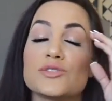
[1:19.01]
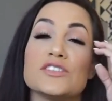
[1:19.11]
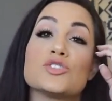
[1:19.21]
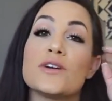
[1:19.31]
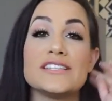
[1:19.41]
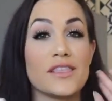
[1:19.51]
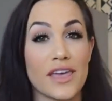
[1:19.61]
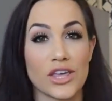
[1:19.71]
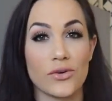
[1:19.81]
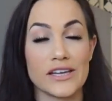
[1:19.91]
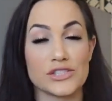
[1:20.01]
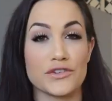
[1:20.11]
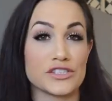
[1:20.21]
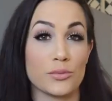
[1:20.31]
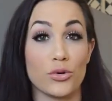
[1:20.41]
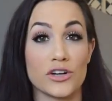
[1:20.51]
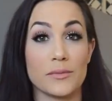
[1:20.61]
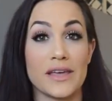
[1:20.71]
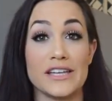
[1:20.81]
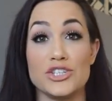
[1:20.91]
So I just wanted to thank you guys for
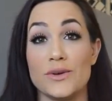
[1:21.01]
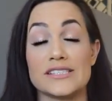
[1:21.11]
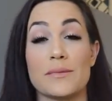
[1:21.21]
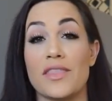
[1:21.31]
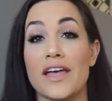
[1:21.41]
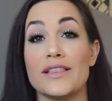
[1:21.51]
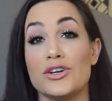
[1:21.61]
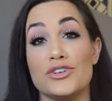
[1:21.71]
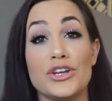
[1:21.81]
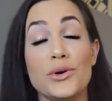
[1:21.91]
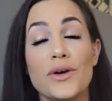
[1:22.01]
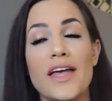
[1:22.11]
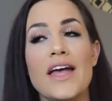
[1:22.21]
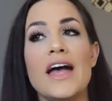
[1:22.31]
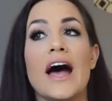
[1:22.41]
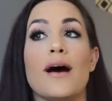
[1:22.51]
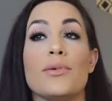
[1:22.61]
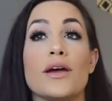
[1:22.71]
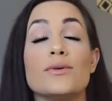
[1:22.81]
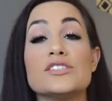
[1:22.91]
supporting me in doing some something a little new. Uh,
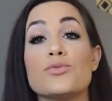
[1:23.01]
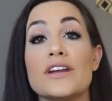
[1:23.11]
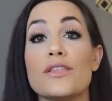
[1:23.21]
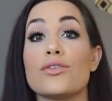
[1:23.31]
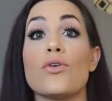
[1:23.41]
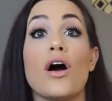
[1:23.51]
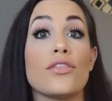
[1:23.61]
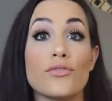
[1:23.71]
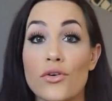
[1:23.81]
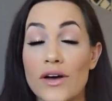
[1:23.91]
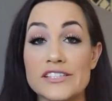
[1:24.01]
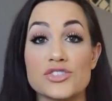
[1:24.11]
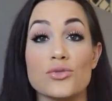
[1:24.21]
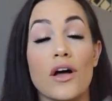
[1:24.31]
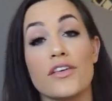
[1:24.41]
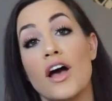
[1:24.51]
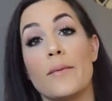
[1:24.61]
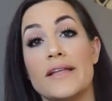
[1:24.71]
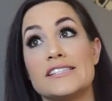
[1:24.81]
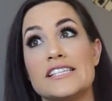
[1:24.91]
but I was reading through all the requests, through all the
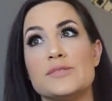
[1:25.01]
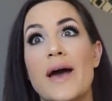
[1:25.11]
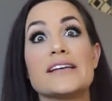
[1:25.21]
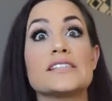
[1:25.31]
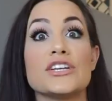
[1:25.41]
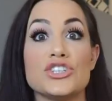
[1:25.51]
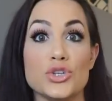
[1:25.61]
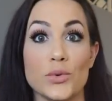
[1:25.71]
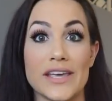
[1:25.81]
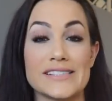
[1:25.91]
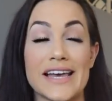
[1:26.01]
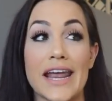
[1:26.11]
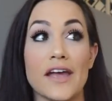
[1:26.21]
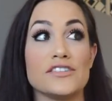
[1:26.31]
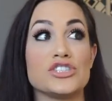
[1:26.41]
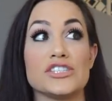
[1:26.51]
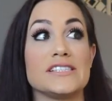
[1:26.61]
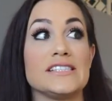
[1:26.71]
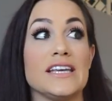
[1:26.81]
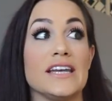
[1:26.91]
comments these past like two weeks, and I've
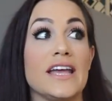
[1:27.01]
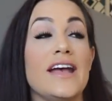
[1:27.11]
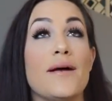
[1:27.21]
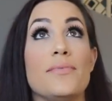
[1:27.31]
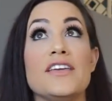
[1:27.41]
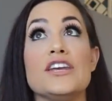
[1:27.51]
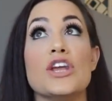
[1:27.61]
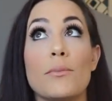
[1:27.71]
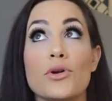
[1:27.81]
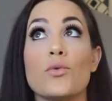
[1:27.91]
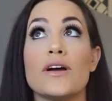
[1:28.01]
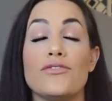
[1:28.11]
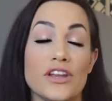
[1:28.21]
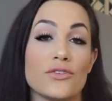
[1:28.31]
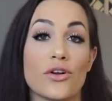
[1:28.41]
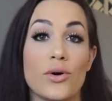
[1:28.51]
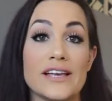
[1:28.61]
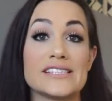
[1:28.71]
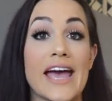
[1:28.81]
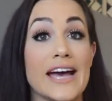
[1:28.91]
just seen the number one video
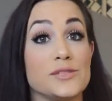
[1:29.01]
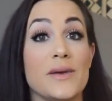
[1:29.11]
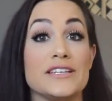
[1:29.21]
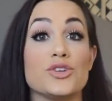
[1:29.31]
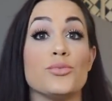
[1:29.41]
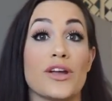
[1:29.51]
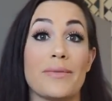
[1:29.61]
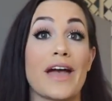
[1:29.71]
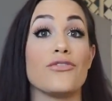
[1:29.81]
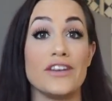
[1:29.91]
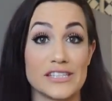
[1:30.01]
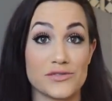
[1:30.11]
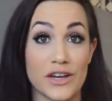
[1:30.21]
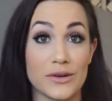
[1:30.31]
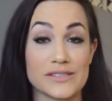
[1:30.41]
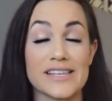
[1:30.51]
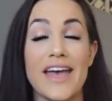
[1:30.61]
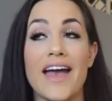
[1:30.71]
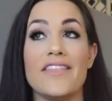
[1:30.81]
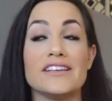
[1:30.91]
request has been to bring back fitness videos.
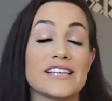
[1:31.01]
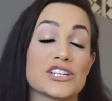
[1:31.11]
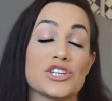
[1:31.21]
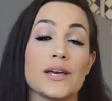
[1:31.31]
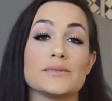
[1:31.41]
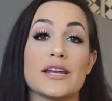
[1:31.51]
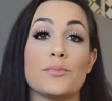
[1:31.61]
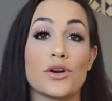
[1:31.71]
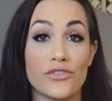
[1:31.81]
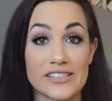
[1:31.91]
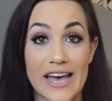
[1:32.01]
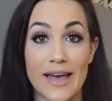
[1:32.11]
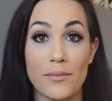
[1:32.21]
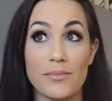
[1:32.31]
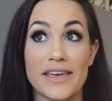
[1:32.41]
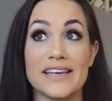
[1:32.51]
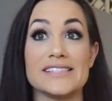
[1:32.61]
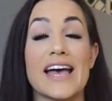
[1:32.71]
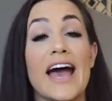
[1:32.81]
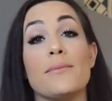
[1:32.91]
And this actually comes at a perfect time
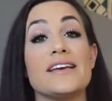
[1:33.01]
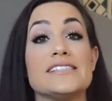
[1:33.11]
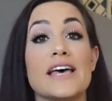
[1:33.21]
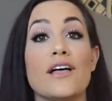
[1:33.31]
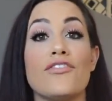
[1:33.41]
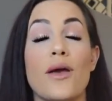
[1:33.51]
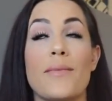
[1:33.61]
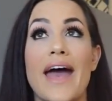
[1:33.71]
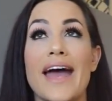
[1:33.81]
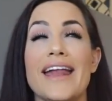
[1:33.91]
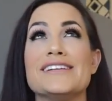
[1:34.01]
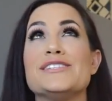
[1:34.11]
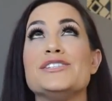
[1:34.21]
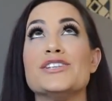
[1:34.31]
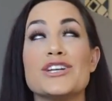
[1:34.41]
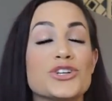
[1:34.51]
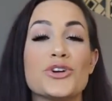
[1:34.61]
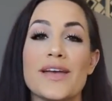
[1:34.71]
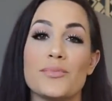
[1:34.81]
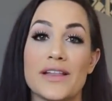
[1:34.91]
because I myself am at such a
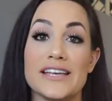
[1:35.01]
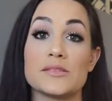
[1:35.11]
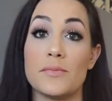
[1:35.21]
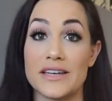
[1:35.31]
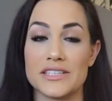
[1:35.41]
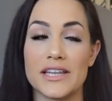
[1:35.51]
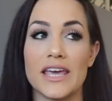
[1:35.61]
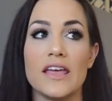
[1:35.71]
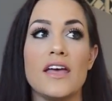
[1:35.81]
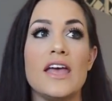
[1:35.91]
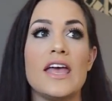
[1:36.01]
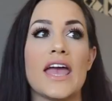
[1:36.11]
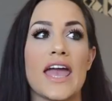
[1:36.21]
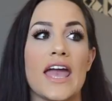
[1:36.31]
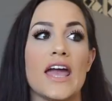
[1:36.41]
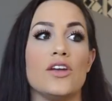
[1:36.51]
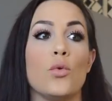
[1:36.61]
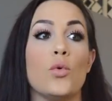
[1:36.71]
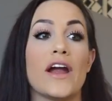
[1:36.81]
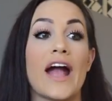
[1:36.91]
great place mentally
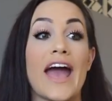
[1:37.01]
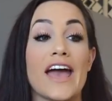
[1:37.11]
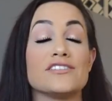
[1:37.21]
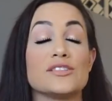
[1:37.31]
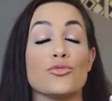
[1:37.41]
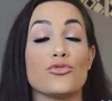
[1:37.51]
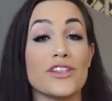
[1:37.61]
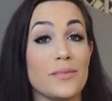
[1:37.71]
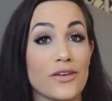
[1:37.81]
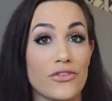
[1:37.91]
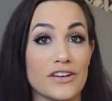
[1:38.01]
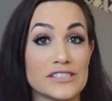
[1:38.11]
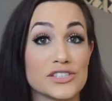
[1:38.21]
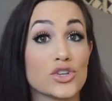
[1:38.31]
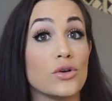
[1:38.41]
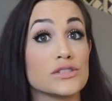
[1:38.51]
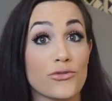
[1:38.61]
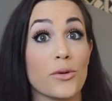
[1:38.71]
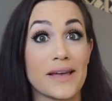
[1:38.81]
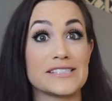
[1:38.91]
and where I have some really big fitness goals
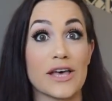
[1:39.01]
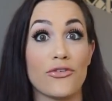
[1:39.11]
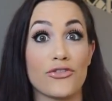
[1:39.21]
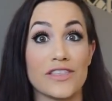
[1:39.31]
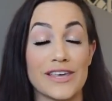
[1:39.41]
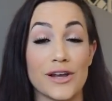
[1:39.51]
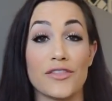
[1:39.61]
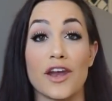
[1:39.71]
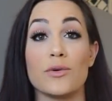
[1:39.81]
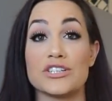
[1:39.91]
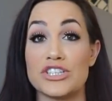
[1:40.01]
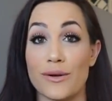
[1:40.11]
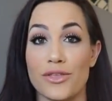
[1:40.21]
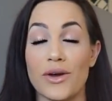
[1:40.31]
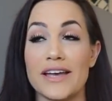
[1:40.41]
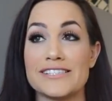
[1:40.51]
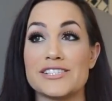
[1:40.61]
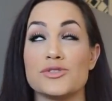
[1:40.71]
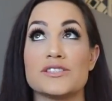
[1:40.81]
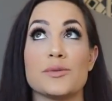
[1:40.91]
for myself for the year that I want to share with you guys.
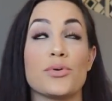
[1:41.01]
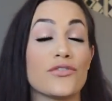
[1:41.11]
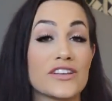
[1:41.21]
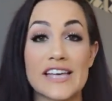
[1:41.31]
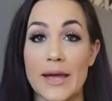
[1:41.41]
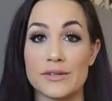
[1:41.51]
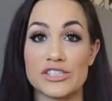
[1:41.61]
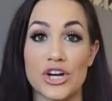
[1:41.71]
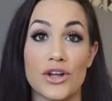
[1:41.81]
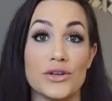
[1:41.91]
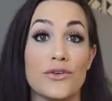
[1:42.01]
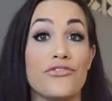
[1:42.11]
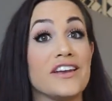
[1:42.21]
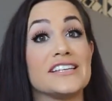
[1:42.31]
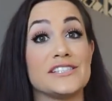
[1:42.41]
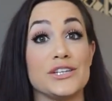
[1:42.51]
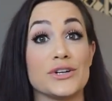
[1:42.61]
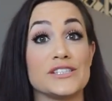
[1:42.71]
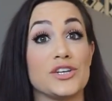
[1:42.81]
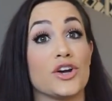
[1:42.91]
So it's the perfect time to start a new fitness
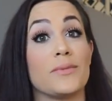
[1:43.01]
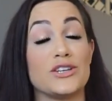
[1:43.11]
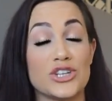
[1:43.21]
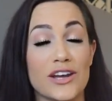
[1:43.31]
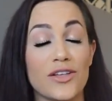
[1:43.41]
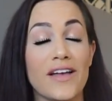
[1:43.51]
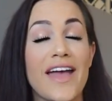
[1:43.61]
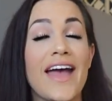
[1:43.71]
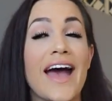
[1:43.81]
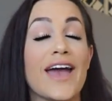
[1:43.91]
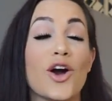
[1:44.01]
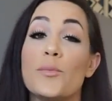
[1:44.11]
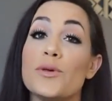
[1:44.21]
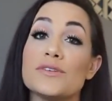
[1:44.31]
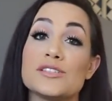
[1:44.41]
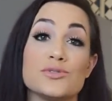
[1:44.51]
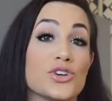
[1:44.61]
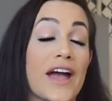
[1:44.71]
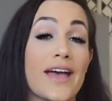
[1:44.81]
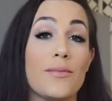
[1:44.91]
series here on my channel. I hope you will
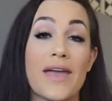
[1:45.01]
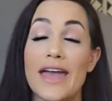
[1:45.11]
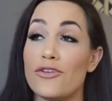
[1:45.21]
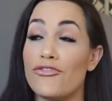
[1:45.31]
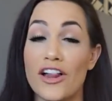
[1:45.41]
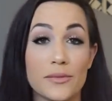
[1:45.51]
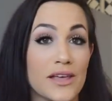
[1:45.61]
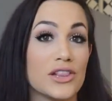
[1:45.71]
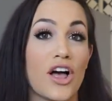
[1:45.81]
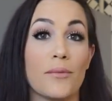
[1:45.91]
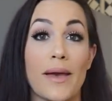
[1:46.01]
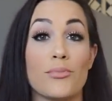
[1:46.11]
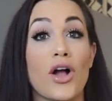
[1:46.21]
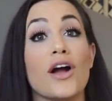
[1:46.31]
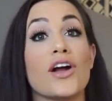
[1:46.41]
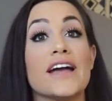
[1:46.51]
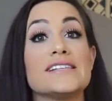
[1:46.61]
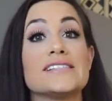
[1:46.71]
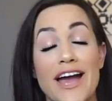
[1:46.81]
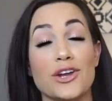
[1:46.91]
subscribe and follow me along my
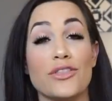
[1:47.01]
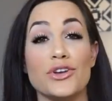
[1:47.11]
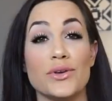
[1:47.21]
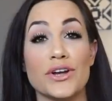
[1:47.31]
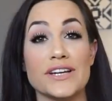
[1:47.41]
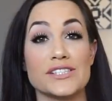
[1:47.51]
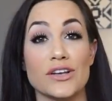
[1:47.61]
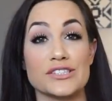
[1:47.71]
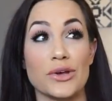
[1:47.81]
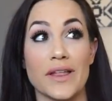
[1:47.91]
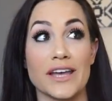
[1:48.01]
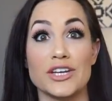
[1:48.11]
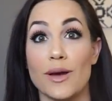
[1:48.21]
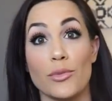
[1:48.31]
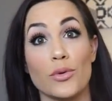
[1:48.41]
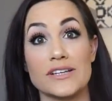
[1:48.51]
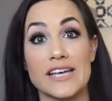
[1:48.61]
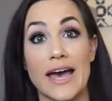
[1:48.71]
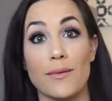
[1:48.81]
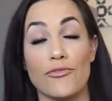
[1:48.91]
progress. I know the new year is also like a number one
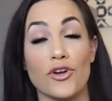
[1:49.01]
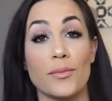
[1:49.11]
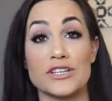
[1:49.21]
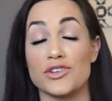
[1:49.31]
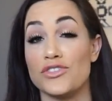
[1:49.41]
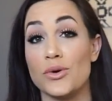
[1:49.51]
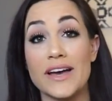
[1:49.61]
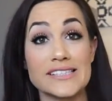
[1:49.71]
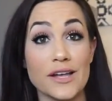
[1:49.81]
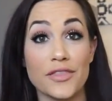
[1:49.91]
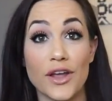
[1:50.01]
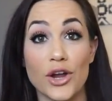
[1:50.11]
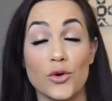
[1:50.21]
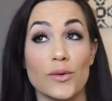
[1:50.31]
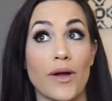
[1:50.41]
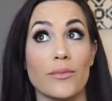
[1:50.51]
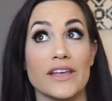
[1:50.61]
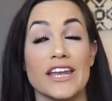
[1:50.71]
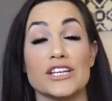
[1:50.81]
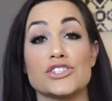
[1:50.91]
time for a bunch of you guys out there who are probably
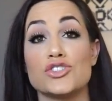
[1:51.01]
getting